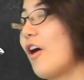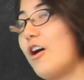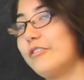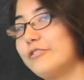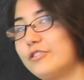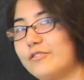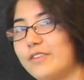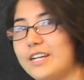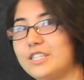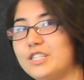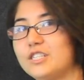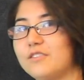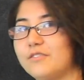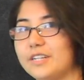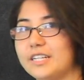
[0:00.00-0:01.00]

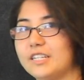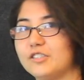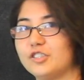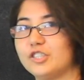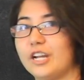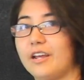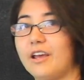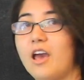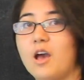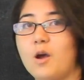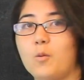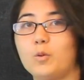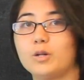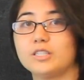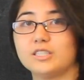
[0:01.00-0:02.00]
conservation of energy,
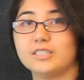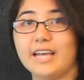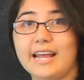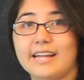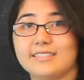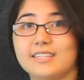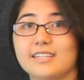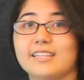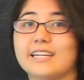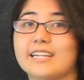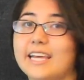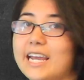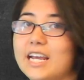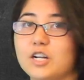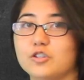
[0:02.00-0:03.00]
which states that
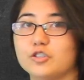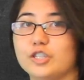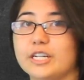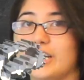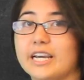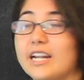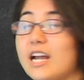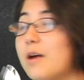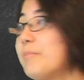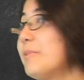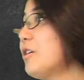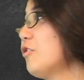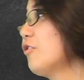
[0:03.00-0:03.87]
energy cannot be